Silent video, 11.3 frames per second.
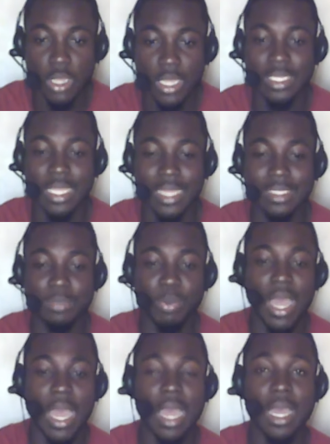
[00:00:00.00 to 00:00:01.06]
It's hurt,
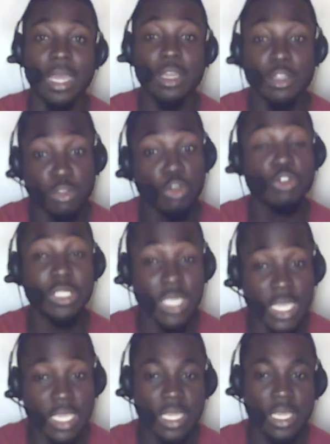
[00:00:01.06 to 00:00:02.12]
man. So you
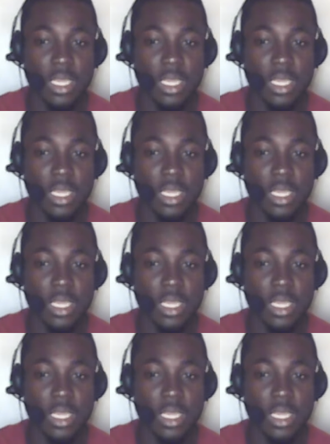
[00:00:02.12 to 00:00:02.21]
see,